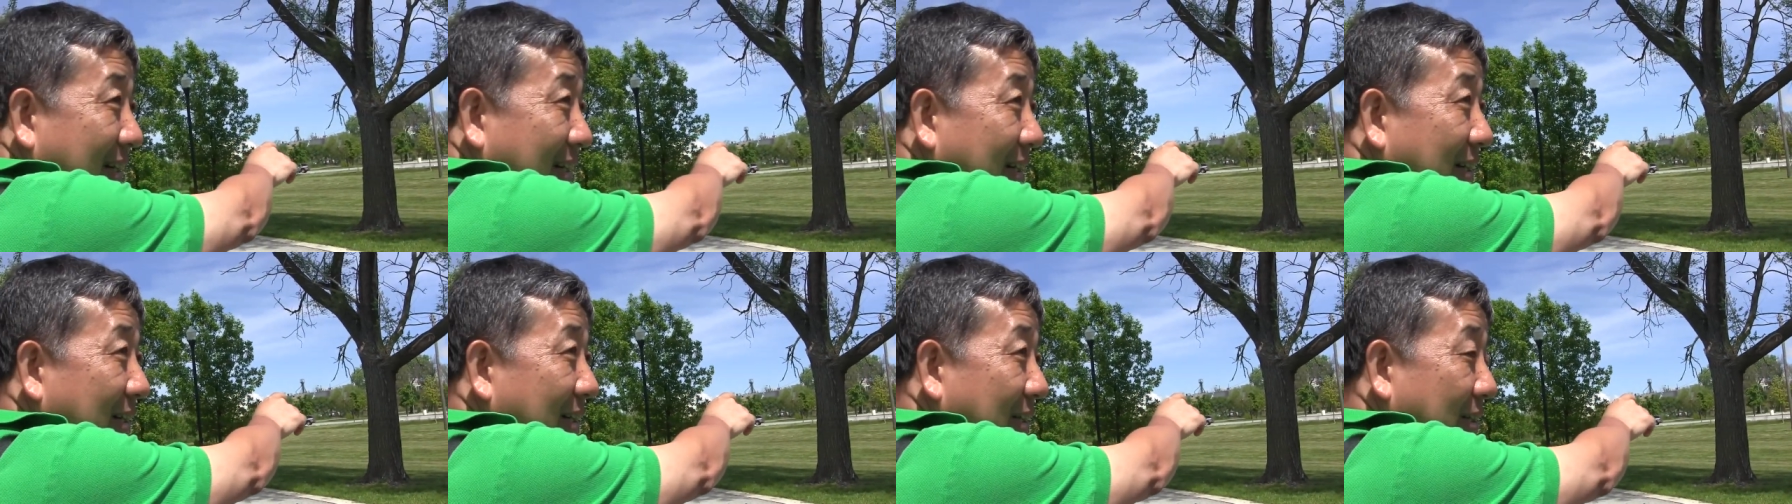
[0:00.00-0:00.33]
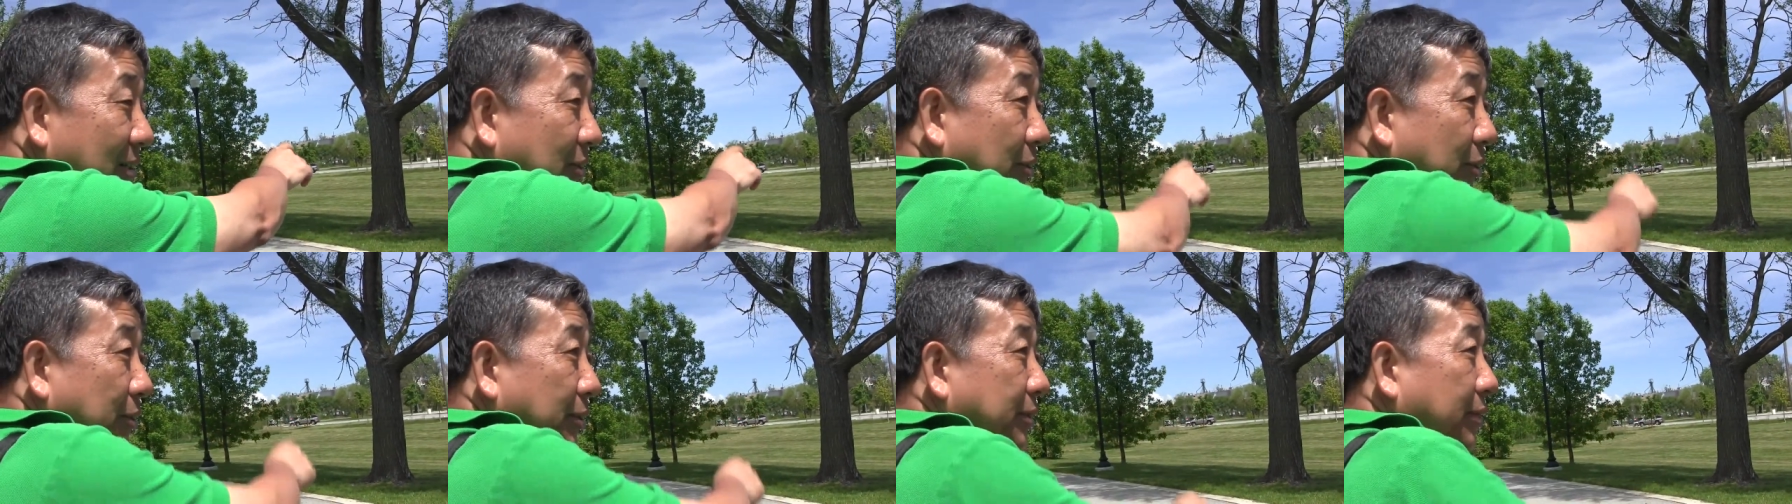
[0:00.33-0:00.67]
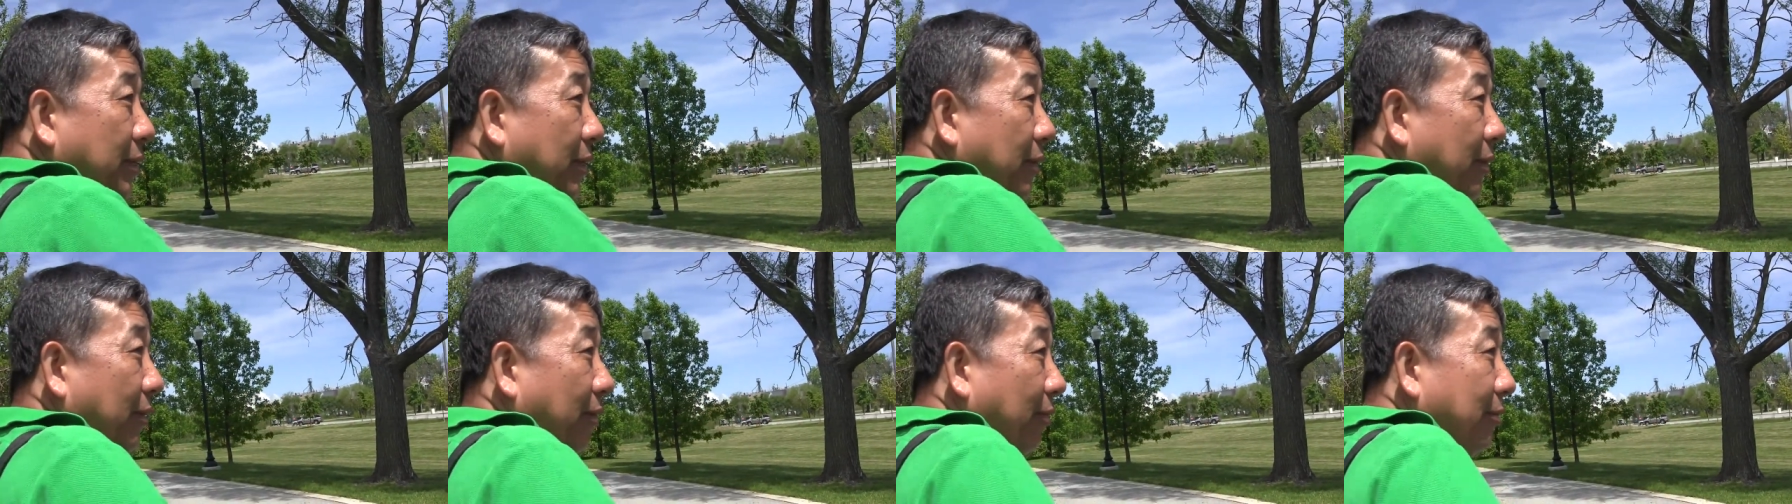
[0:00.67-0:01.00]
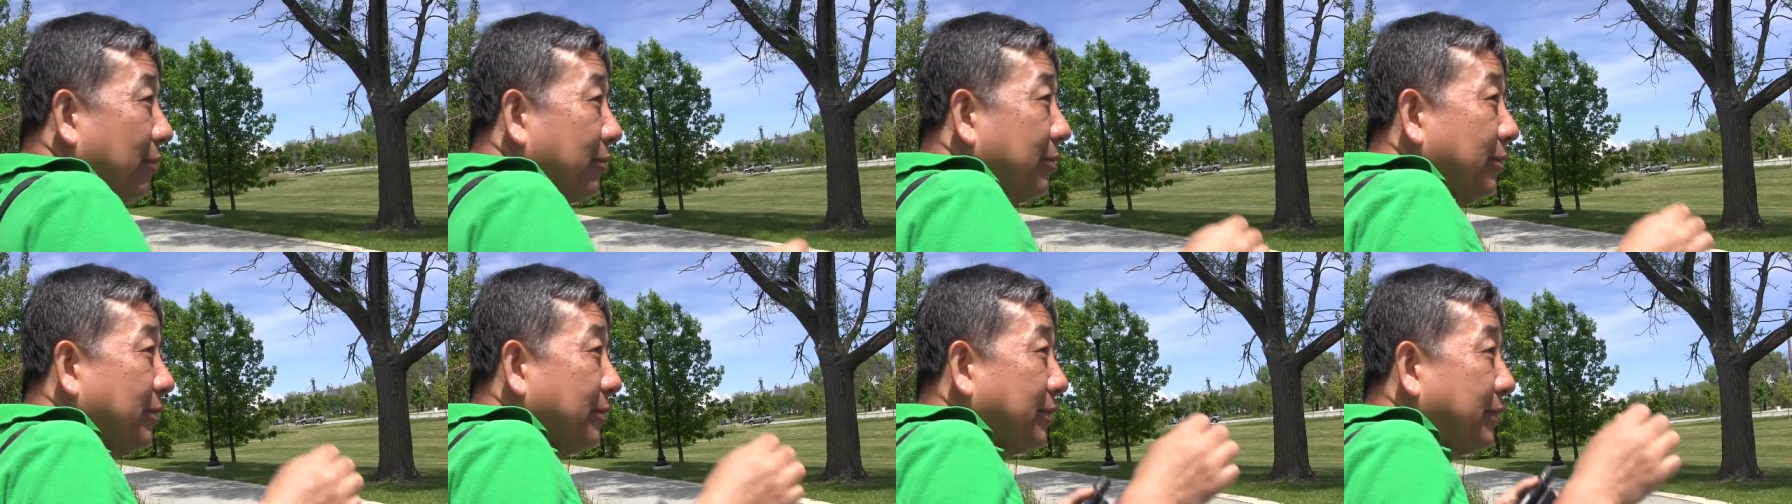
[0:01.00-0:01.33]
Okay. Usually, all
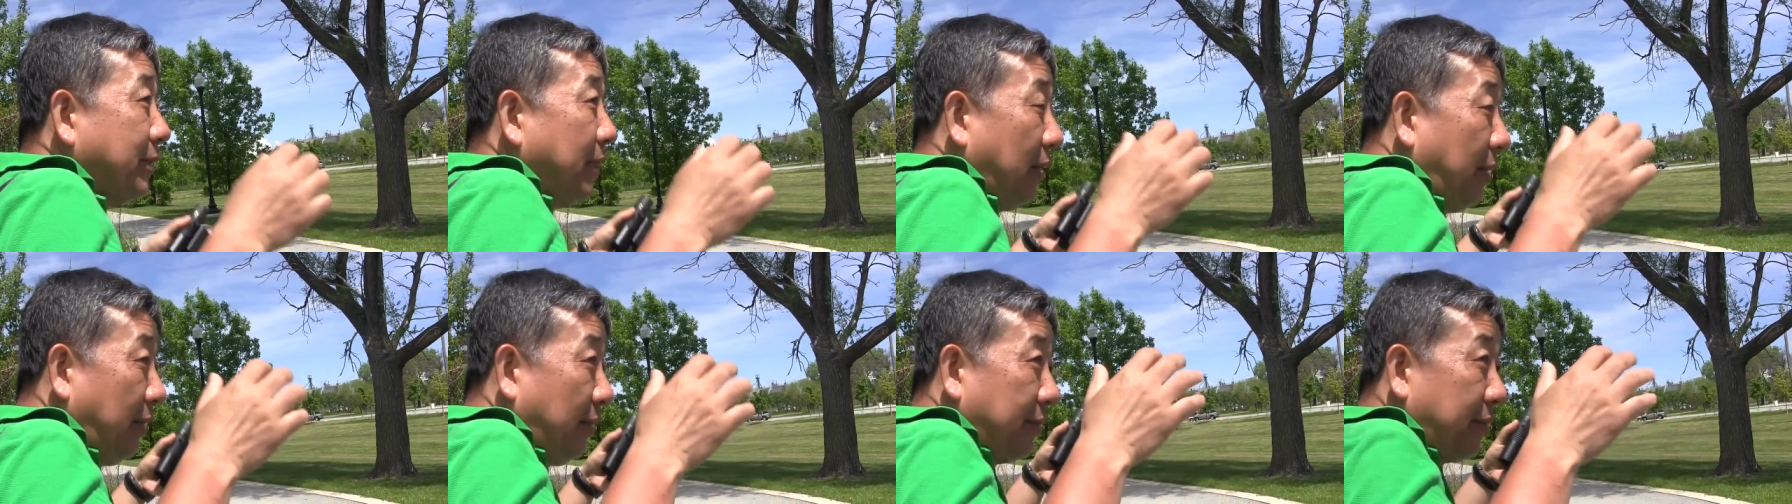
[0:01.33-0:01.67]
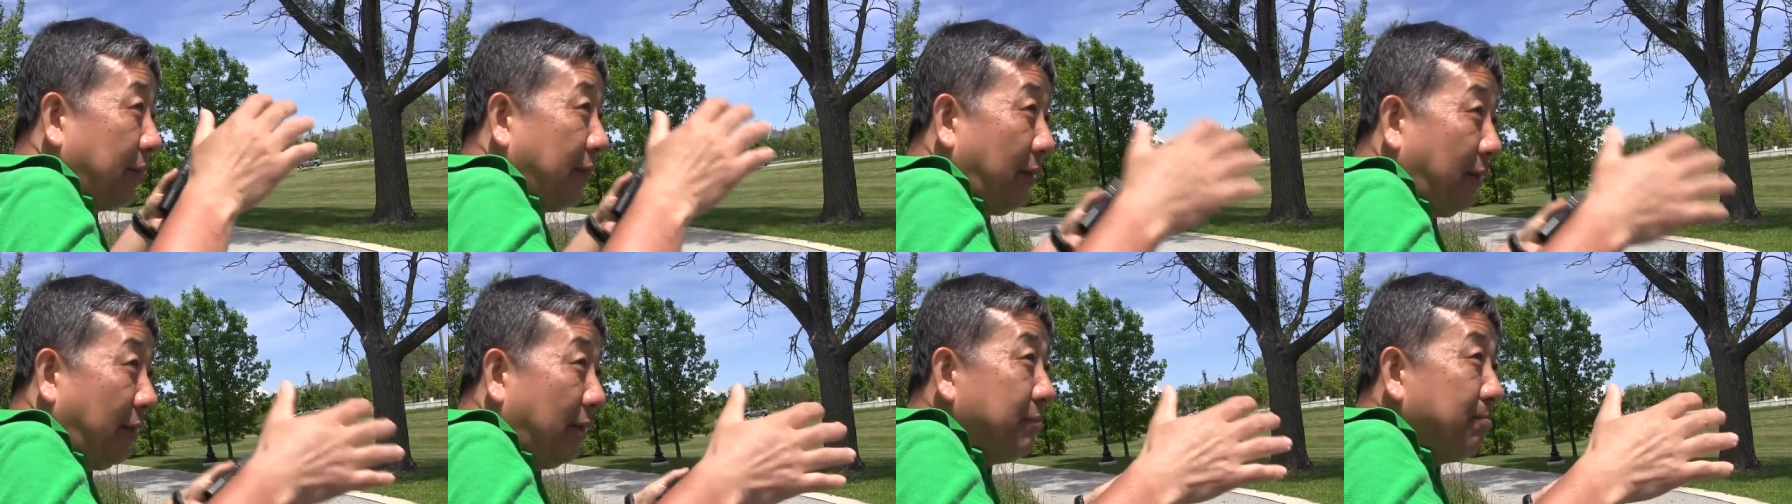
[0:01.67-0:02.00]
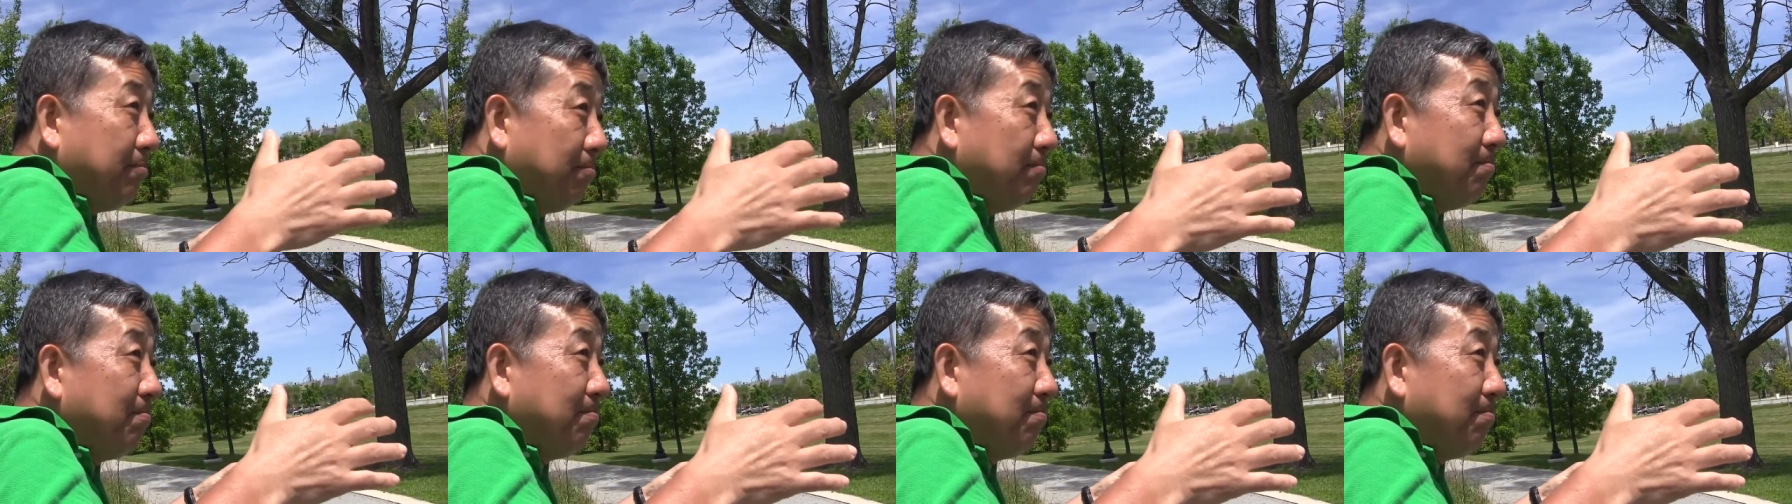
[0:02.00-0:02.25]
those the adult.